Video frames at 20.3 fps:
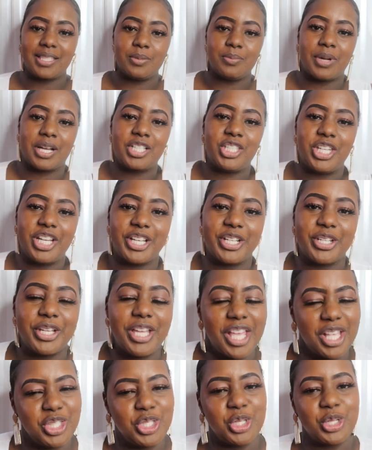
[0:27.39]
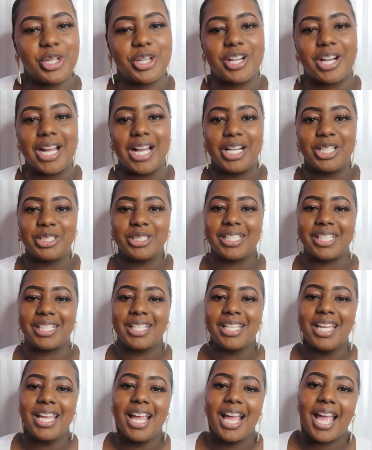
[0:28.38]
My channel, it's your girl
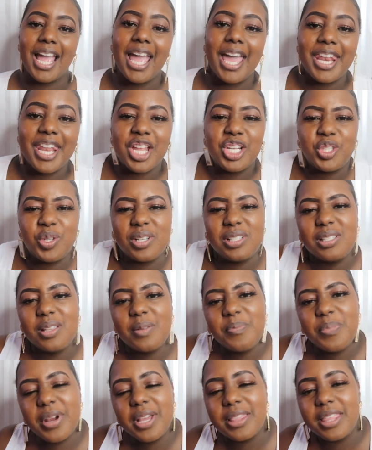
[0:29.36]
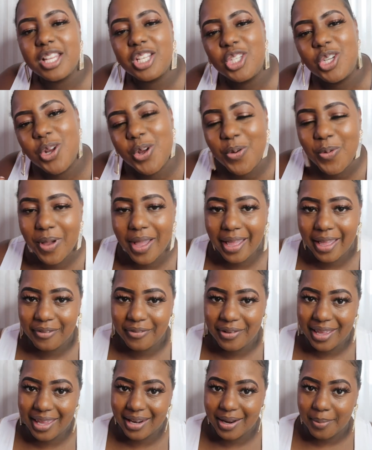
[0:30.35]
Elda, and I trust and pray that you
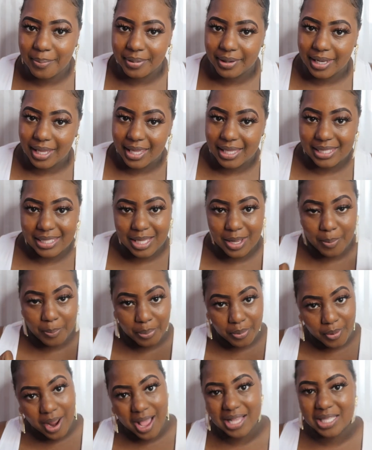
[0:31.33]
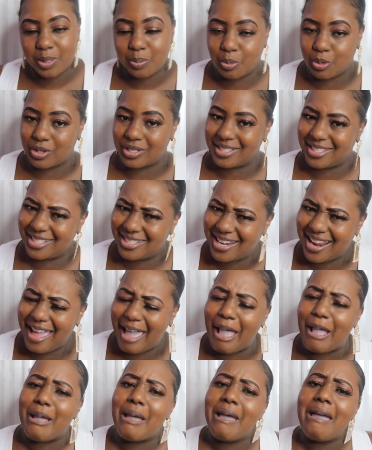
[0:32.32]
have had a blessed and prosperous
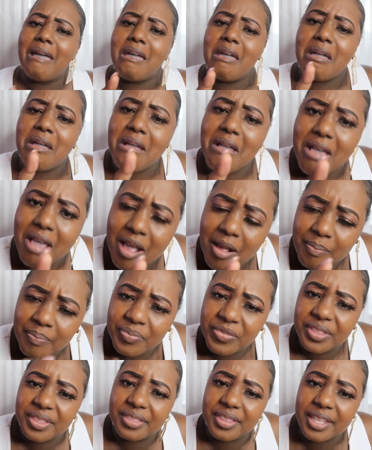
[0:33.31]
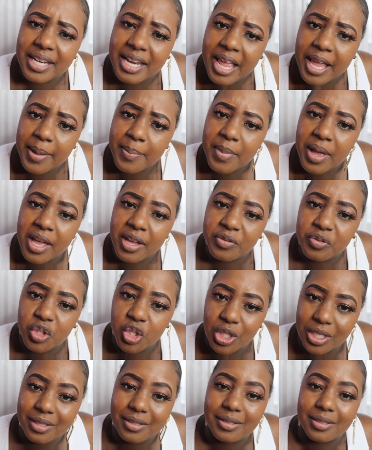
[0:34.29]
day in the name of
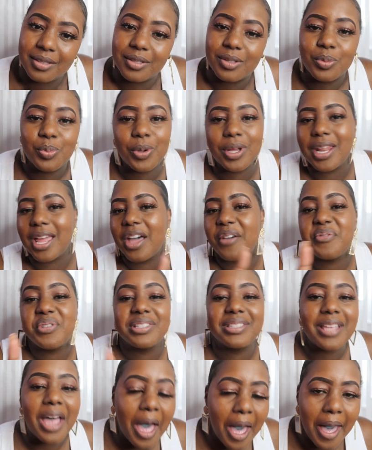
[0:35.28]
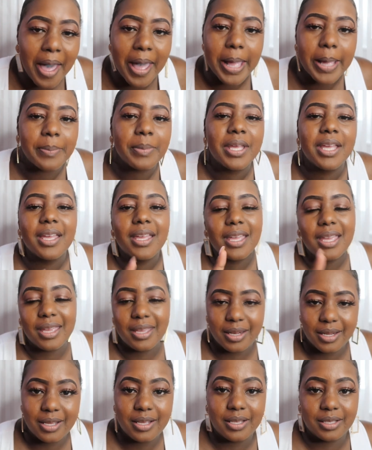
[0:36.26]
Jesus, whatever time
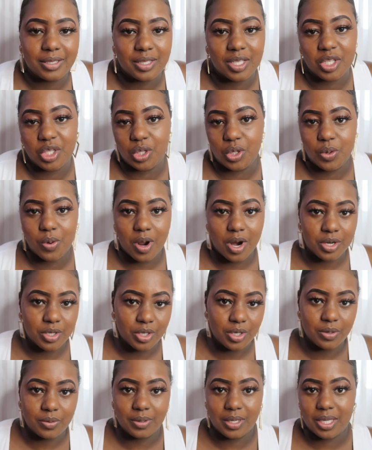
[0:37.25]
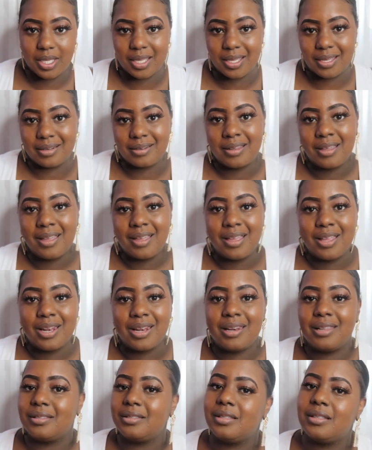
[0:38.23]
it is that you are tuned in.
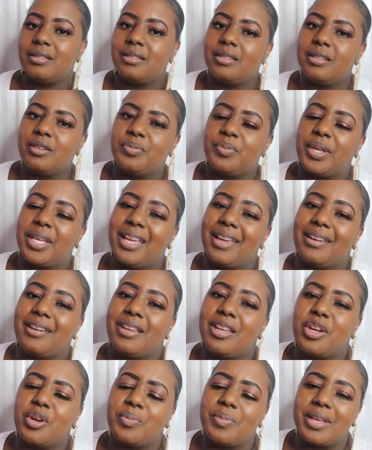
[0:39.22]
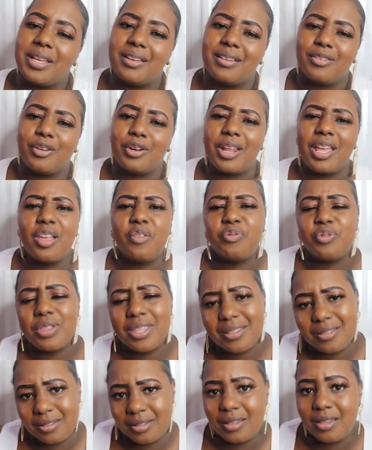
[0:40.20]
Listen to me and hear me good. If
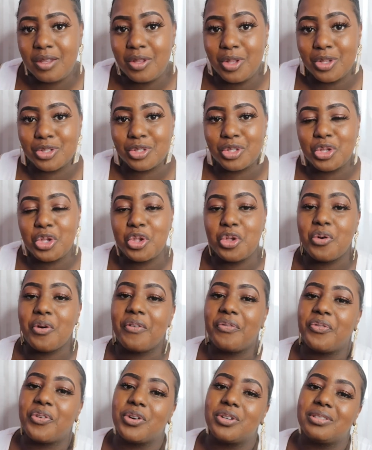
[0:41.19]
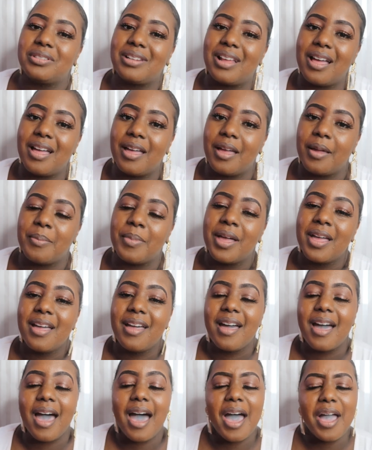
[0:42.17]
this is your first time,
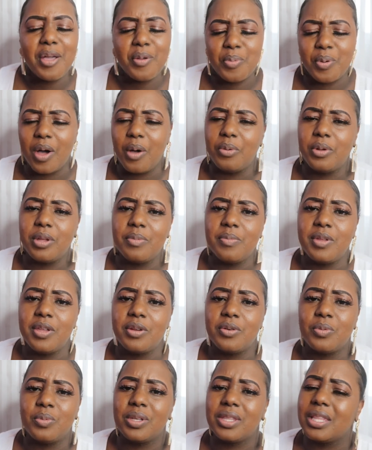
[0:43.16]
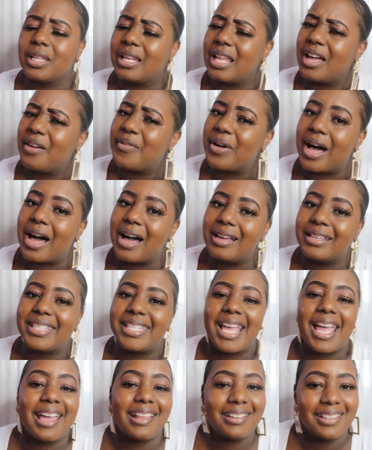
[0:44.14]
I welcome you with love,
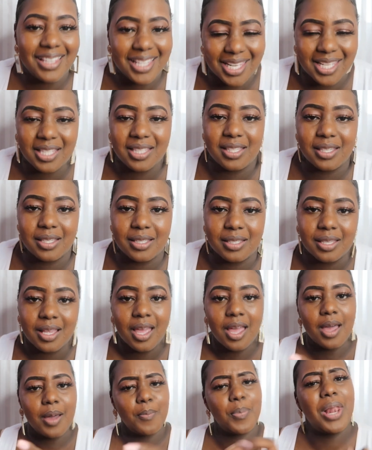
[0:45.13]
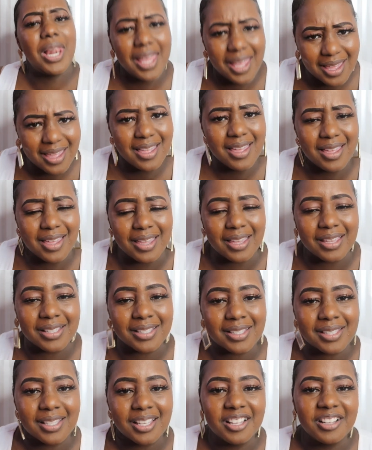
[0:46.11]
hugs, and kisses.
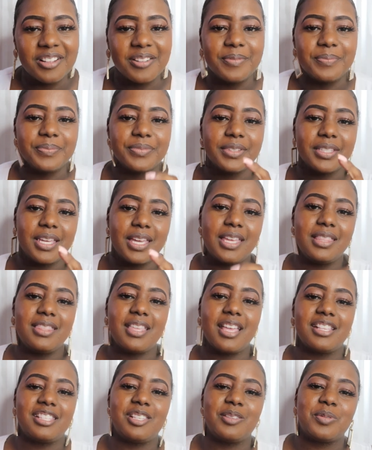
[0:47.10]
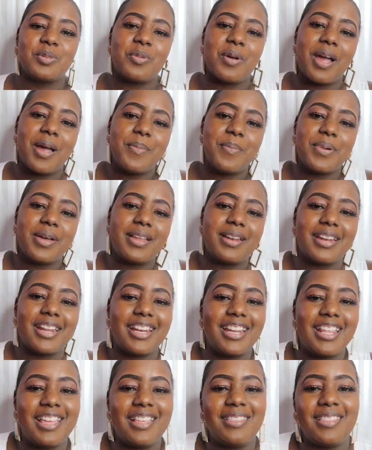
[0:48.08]
Please hit that subscribe button
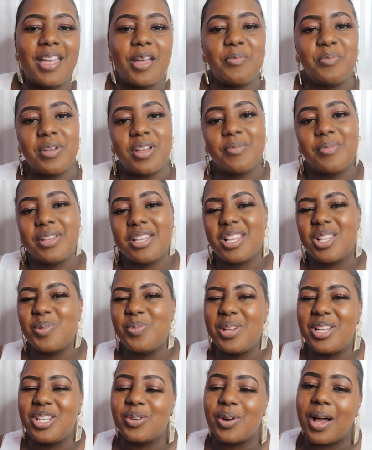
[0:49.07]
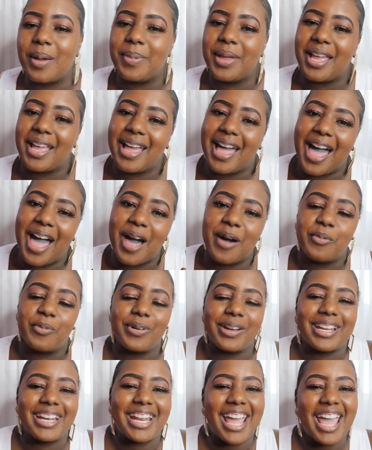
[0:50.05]
and hit that bell, because we drop a hot
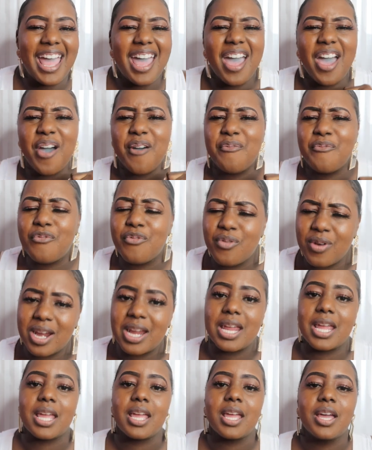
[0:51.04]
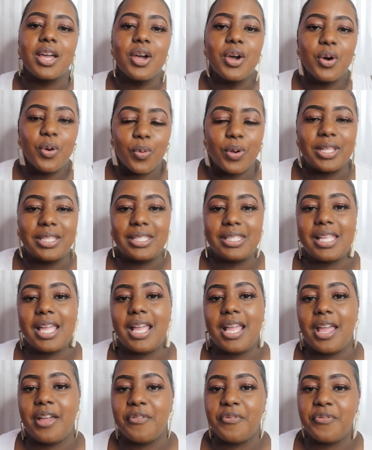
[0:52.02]
one every
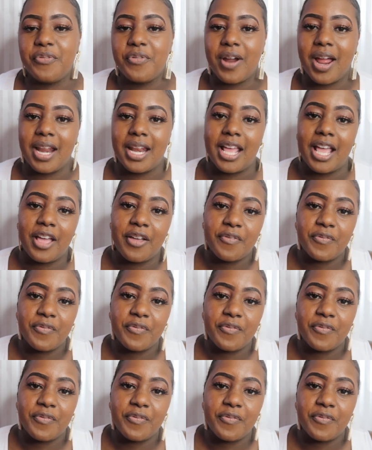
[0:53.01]
Wednesday and Friday.